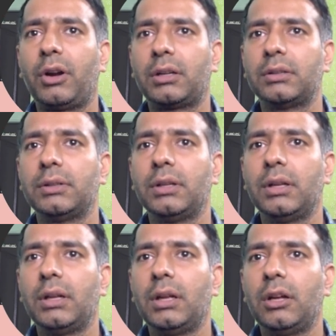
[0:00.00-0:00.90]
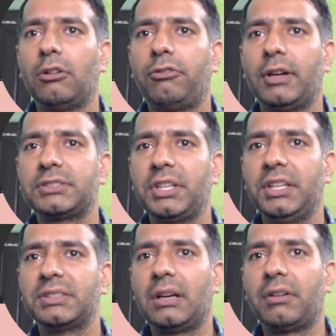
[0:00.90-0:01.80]
But
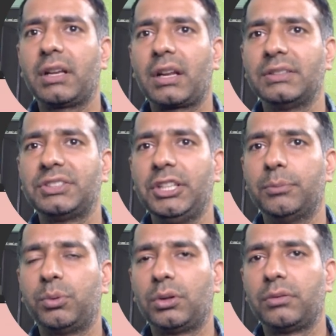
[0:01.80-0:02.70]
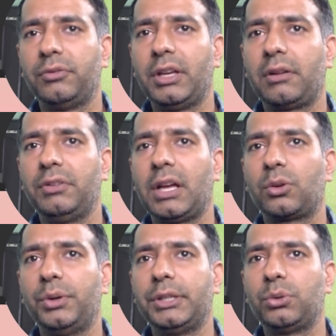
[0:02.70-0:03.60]
first is our currency input, where we
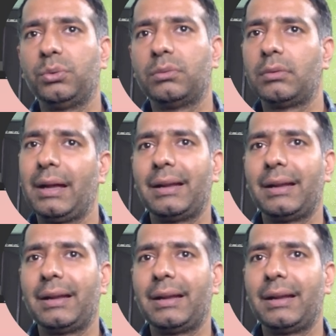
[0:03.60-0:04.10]
are going to